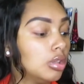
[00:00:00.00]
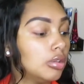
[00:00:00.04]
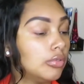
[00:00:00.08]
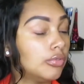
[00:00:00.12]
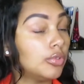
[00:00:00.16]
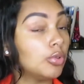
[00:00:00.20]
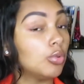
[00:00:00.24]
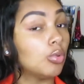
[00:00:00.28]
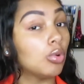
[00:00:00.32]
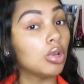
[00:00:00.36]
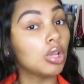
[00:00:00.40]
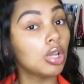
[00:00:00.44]

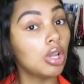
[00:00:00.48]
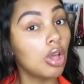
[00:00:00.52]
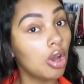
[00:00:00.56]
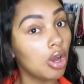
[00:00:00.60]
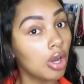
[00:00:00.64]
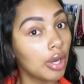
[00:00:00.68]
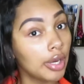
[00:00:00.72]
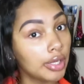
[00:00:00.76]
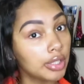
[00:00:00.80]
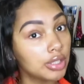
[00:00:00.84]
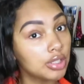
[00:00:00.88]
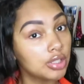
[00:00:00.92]
If you wear
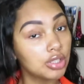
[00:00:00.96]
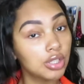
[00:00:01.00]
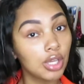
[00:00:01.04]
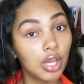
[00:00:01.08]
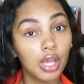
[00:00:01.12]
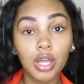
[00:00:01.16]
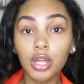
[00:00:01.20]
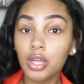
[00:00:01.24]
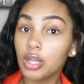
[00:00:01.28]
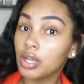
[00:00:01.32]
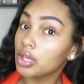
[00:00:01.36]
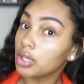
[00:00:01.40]
large,
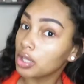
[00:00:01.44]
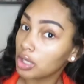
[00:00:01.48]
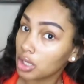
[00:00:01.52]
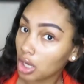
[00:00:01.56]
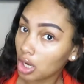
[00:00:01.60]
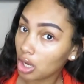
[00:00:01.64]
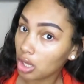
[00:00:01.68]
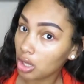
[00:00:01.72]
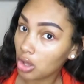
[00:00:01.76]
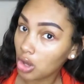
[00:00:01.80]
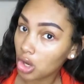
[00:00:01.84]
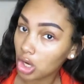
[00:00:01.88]
get
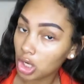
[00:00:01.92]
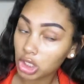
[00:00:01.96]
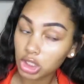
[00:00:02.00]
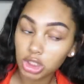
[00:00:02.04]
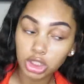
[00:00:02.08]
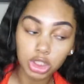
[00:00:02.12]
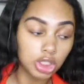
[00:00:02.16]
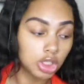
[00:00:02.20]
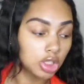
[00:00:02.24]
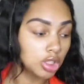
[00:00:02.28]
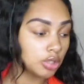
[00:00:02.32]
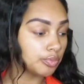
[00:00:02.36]
a
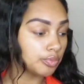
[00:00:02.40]
large.